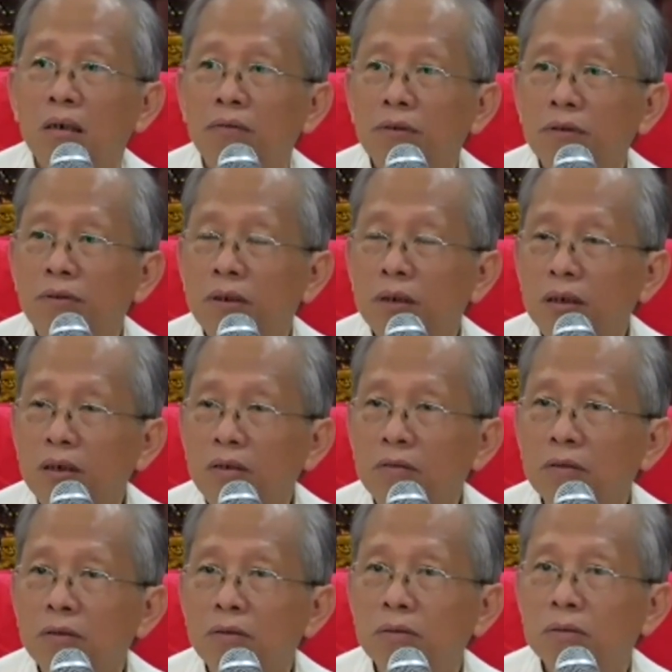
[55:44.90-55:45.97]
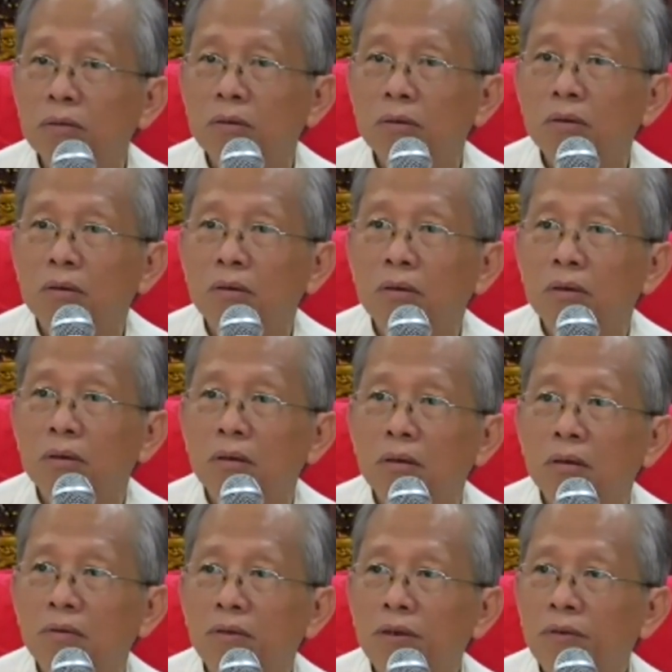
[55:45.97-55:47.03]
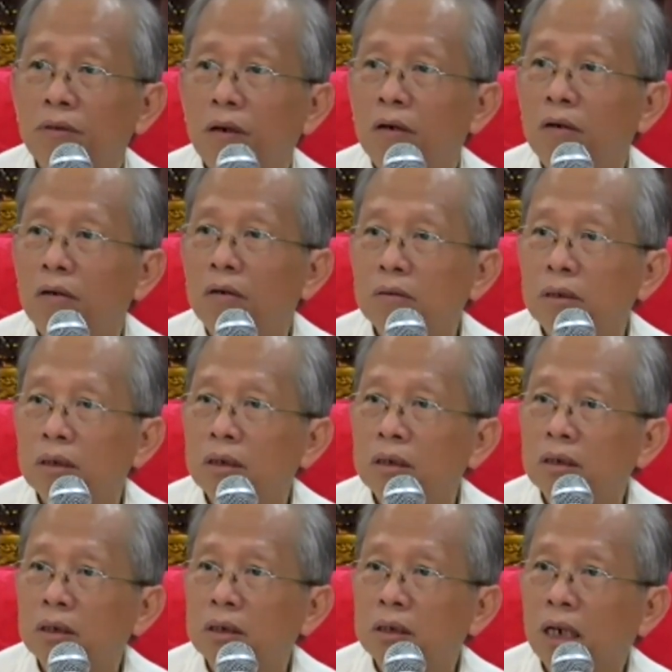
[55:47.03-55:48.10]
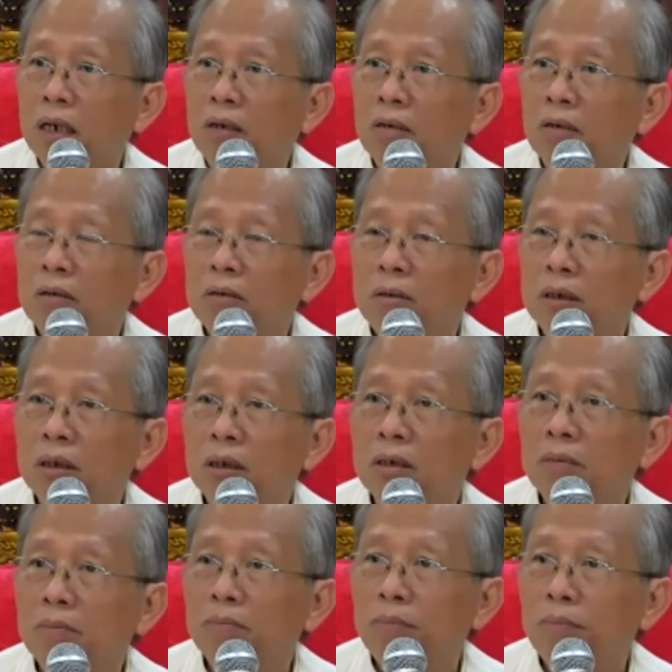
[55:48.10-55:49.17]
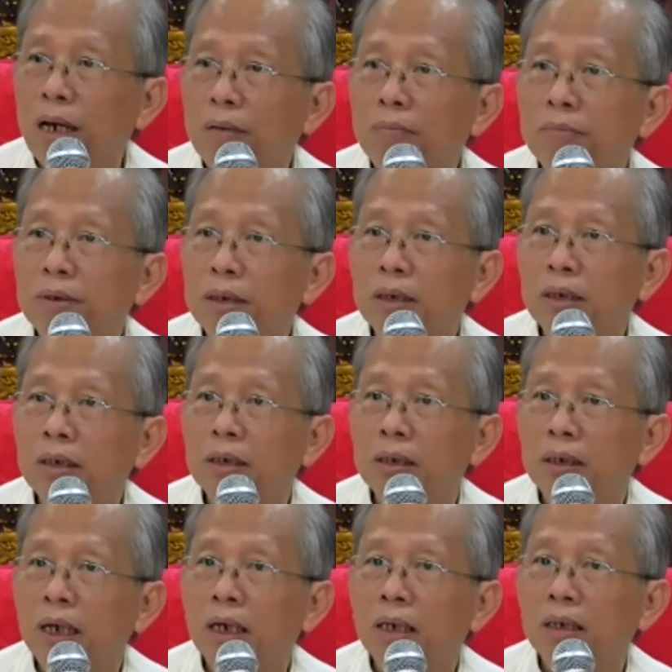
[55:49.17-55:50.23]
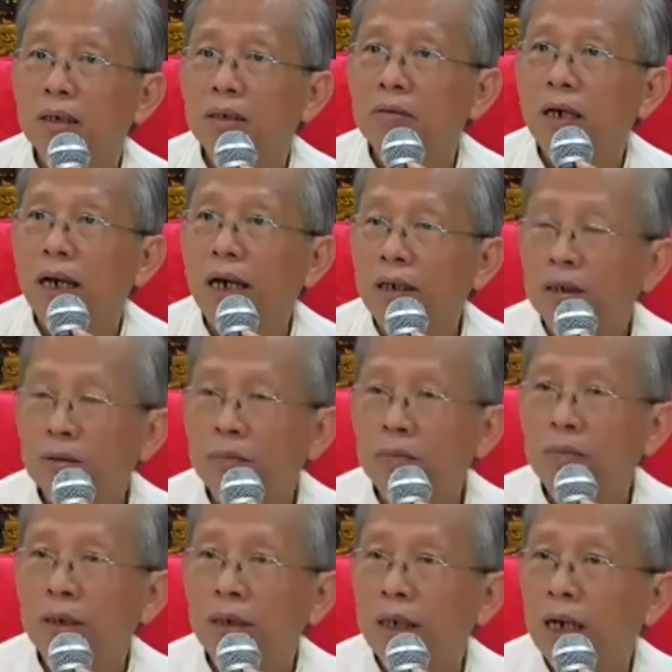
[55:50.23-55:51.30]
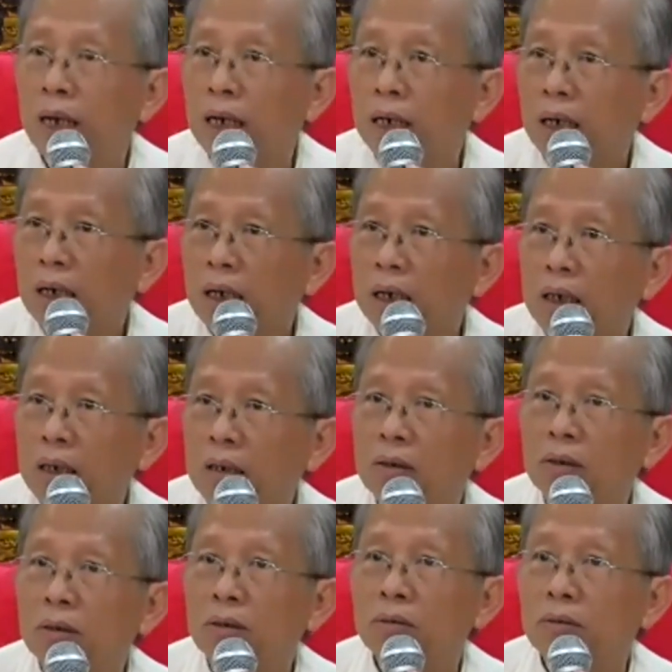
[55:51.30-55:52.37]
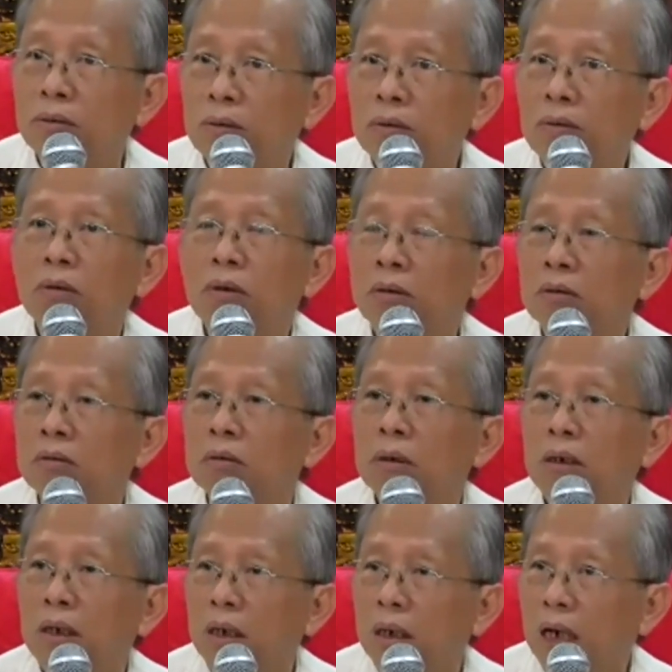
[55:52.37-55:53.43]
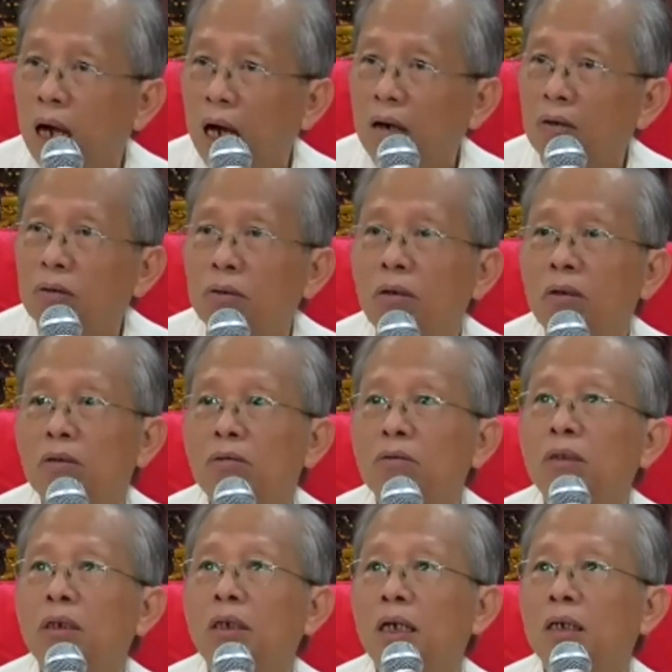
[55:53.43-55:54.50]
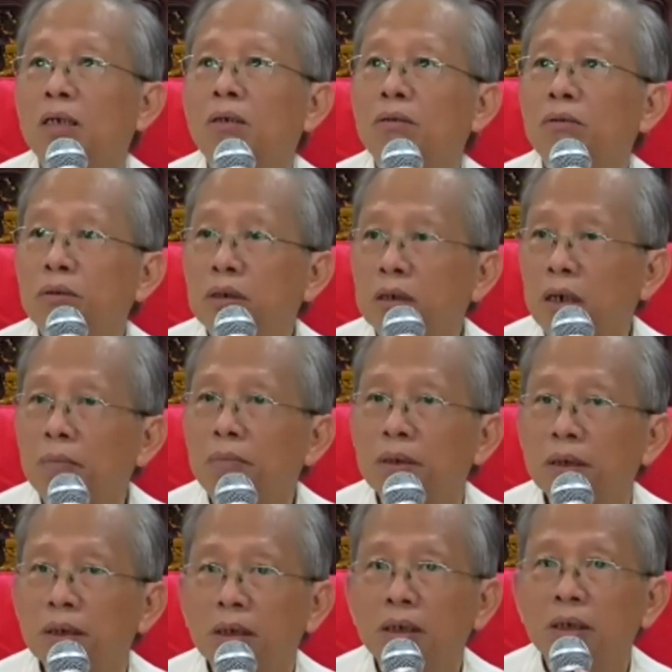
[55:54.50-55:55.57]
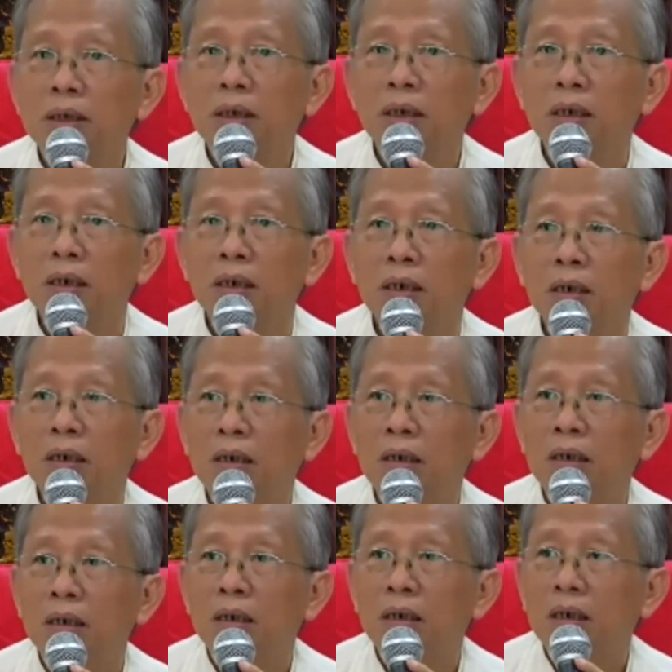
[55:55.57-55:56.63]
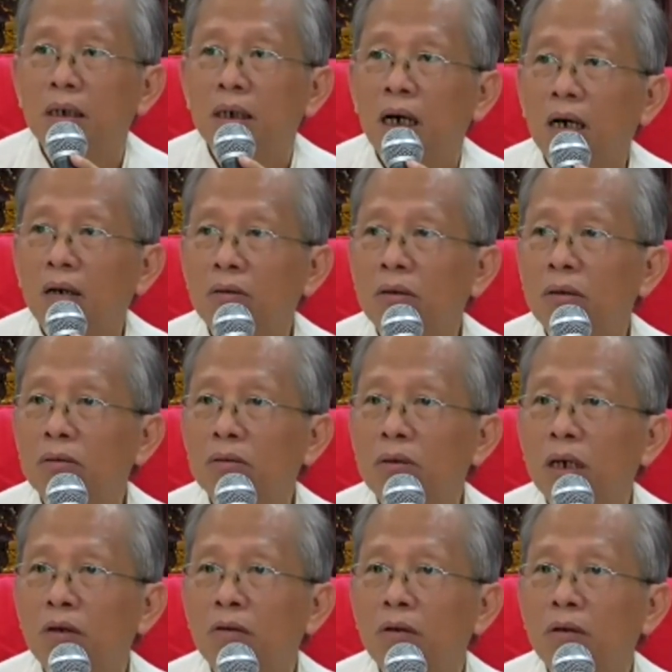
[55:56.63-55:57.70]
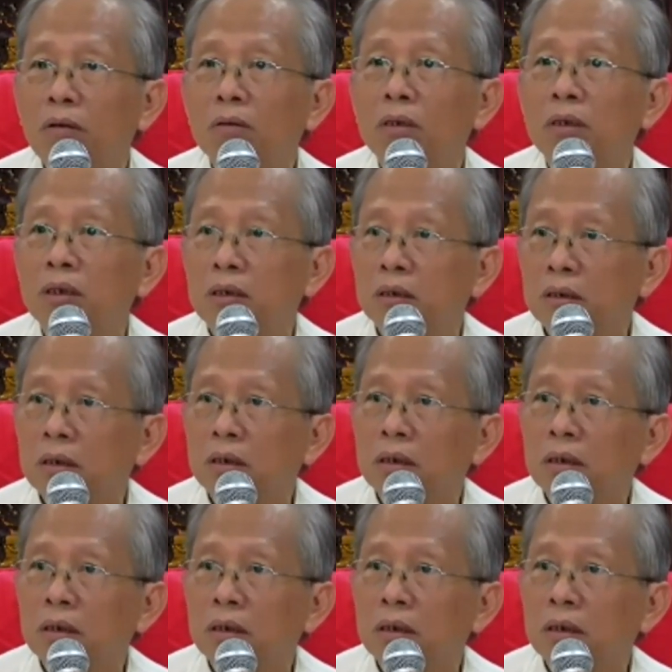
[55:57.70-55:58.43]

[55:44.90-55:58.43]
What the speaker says: With the evil root, with all the psychological memory that you accumulate and cling on to, hold on to. How not to get into trouble, understand? How not to have all this